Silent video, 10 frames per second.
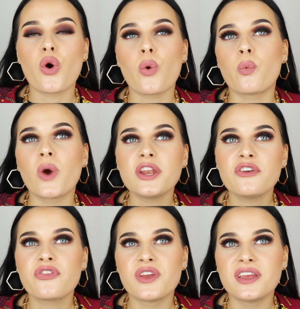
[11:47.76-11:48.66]
When you
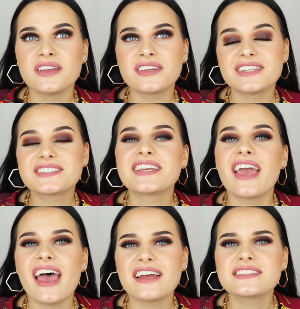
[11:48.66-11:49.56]
think it
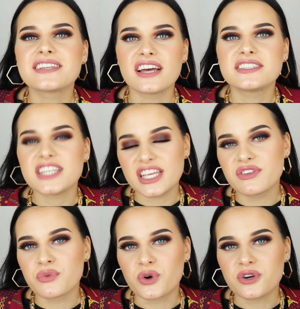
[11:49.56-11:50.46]
can't get
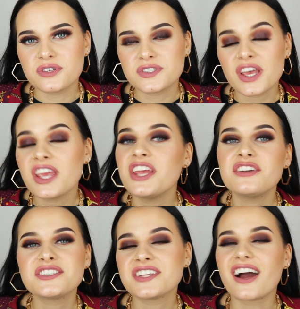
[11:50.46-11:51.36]
even worse,
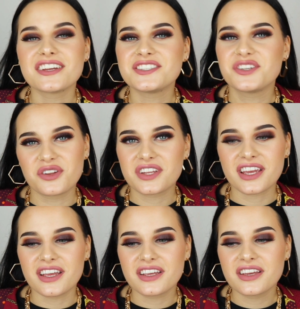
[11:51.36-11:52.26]
here's the icing on the
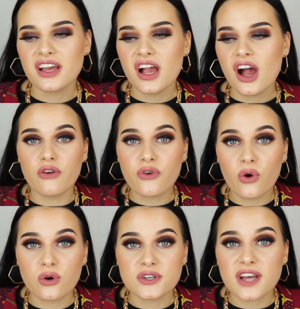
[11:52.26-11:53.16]
cake. Of
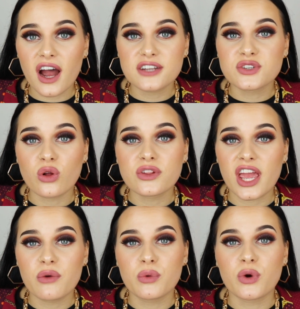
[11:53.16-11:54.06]
course, I told
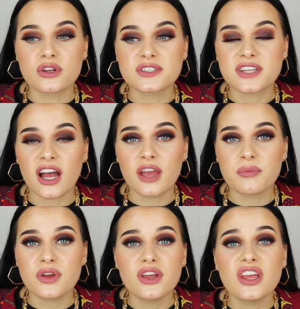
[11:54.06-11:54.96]
everyone on Skype,
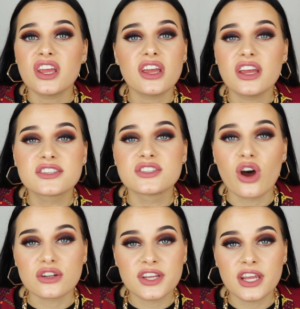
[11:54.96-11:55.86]
it's
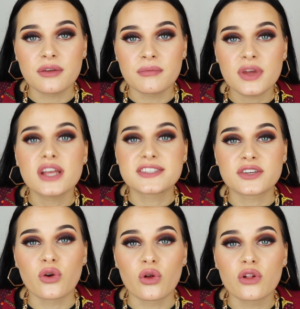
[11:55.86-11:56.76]
not him, it's a
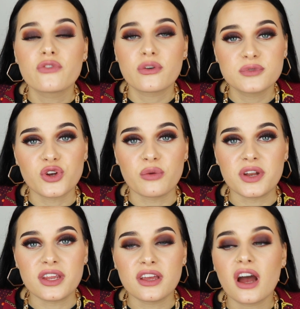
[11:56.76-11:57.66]
girl from
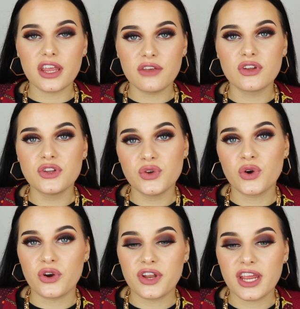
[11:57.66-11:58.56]
Germany. I even knew
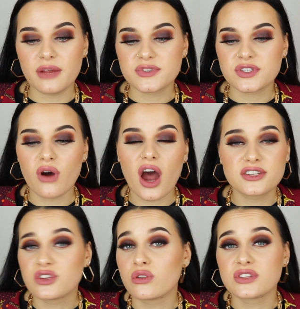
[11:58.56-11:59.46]
her name, so I
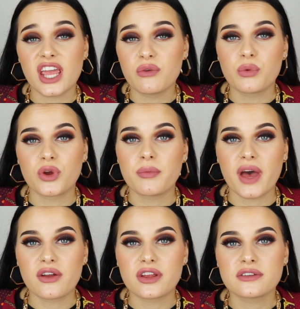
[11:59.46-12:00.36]
told everyone
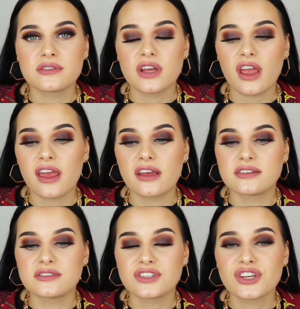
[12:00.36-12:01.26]
about it.
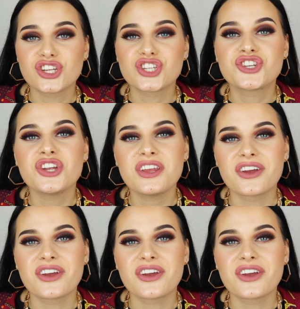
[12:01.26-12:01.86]
And she